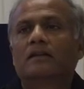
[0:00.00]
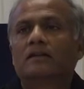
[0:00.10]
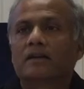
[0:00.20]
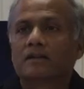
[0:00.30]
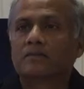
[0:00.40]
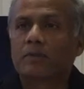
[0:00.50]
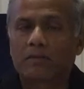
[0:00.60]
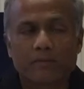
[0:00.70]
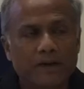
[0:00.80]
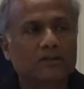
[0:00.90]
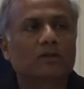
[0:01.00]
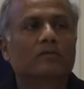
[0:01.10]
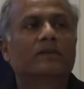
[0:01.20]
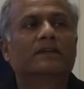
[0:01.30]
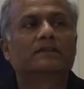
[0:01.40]
there is perpetual
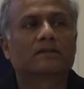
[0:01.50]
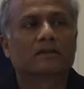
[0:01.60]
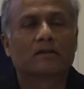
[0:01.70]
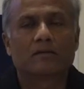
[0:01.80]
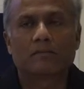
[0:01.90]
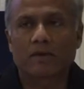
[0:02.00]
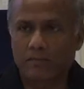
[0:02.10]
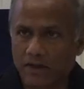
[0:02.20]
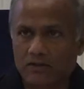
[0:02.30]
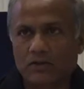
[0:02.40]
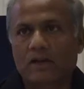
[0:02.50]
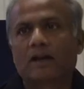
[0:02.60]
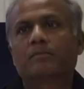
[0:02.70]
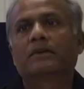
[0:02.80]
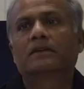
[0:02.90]
bliss, perpetual
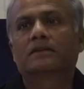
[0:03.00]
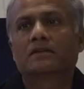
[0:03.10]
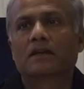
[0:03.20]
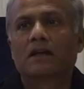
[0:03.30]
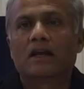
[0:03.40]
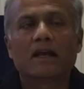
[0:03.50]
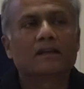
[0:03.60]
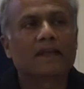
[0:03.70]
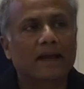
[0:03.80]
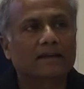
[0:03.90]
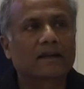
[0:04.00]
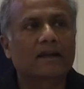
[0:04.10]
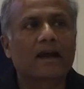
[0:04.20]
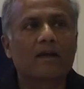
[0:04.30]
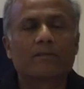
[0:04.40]
happiness. And that can
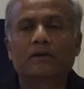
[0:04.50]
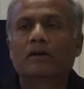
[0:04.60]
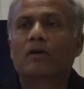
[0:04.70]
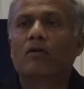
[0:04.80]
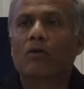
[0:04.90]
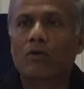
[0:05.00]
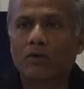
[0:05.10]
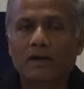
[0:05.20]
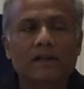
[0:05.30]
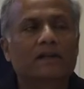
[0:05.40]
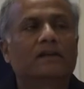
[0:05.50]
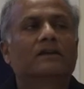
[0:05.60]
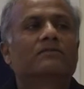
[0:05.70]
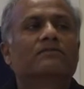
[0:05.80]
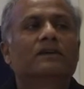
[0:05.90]
happen only
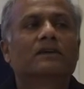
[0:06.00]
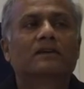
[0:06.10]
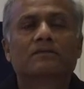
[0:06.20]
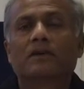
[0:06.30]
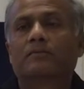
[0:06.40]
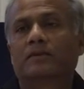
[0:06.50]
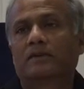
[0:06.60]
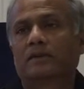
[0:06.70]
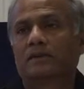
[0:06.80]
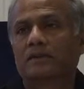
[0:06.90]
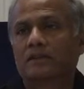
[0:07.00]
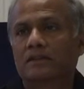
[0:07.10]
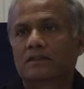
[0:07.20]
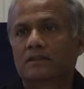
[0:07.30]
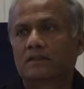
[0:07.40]
if we give up
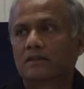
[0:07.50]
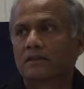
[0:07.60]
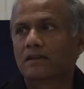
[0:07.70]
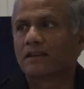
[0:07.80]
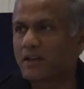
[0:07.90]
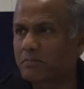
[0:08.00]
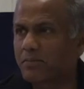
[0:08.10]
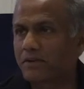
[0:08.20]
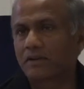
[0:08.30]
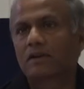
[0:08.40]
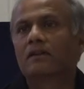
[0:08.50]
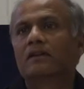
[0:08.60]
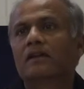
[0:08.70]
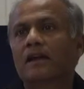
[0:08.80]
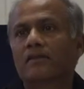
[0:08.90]
this grip on
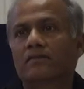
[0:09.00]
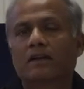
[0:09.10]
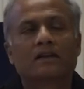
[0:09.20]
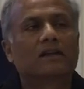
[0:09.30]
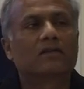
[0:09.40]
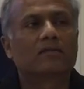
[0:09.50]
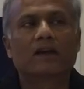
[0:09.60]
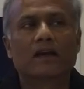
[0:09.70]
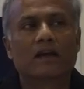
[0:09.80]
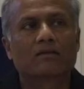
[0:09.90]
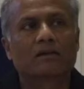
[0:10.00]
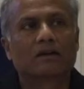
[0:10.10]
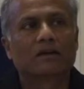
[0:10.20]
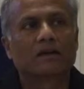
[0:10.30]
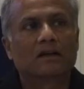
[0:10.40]
the life that
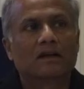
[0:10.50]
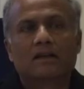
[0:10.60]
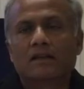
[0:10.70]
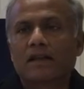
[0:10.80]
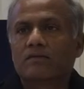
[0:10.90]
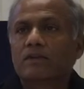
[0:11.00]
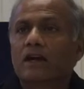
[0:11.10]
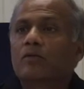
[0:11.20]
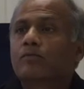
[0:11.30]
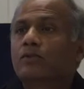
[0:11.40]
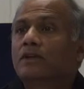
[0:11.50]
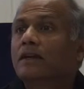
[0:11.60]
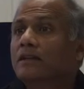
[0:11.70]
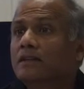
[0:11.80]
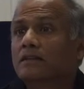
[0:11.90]
we have put
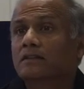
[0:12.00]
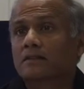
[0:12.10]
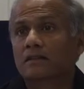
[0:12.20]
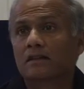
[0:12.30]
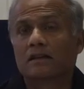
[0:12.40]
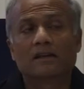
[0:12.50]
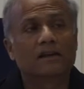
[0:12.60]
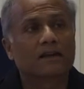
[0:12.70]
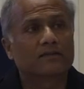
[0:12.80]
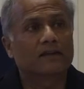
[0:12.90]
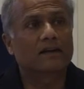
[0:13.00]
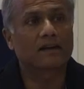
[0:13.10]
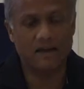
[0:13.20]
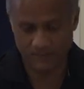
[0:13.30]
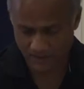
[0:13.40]
conditions in life, that
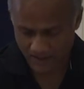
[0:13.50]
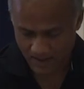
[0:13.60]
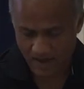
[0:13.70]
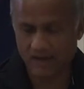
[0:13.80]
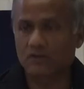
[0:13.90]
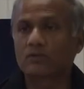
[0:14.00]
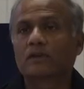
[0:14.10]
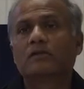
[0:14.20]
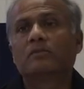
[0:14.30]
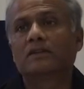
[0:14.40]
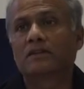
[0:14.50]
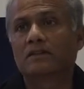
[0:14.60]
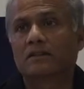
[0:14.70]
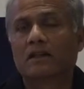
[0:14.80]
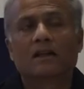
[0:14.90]
life has to give me
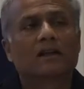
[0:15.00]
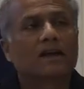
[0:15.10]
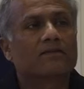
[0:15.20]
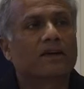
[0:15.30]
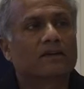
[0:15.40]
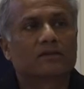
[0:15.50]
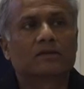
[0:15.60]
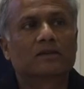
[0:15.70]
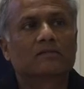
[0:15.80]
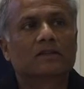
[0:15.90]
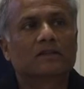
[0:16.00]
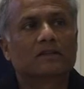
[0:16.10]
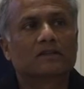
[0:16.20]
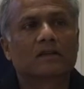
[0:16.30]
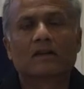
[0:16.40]
this, life has to give me
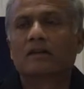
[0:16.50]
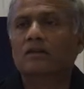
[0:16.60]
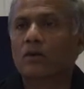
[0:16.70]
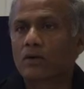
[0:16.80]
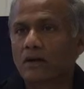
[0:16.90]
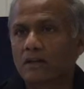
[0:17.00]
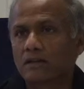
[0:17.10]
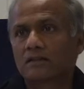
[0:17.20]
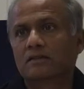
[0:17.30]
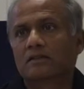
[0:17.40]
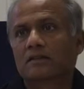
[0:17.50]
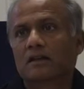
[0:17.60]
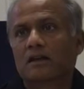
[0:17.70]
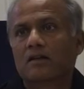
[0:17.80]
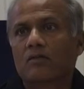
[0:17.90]
this. No conditions.
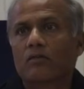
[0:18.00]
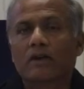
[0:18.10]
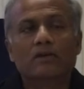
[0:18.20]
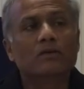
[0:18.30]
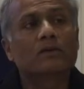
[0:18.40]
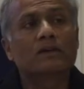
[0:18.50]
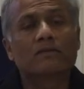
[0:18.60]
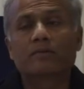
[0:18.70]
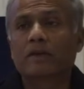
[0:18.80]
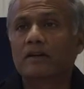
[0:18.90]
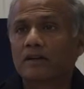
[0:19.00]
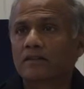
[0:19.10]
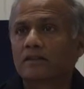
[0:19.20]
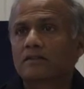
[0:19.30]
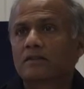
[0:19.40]
When you give up
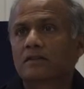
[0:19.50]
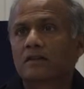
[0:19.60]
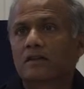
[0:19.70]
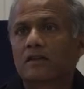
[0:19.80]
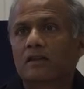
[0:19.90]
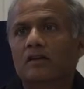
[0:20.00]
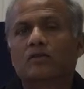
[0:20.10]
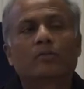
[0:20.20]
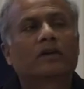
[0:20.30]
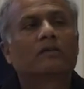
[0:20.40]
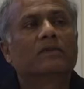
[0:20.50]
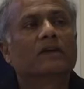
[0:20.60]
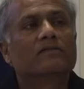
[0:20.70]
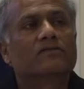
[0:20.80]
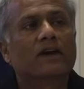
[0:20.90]
conditions, you become
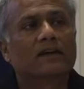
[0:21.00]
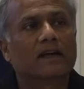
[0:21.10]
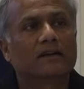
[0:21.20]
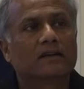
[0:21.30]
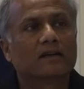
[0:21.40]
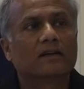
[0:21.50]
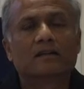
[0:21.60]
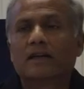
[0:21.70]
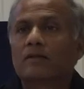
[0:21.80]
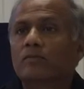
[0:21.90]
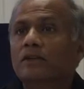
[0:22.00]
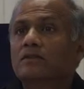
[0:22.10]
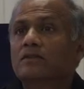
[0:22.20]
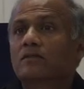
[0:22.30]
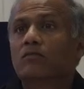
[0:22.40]
infinite. That
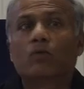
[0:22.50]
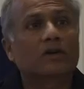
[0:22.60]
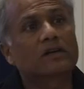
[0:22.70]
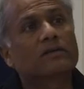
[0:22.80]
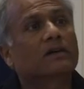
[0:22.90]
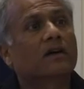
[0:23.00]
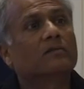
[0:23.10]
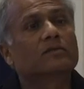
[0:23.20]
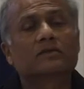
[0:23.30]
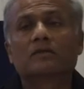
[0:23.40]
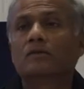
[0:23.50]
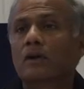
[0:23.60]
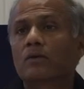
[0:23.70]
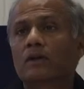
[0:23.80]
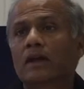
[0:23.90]
means whatever comes, you
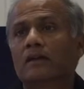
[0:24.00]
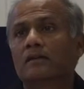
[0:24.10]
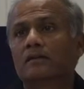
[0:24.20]
are okay.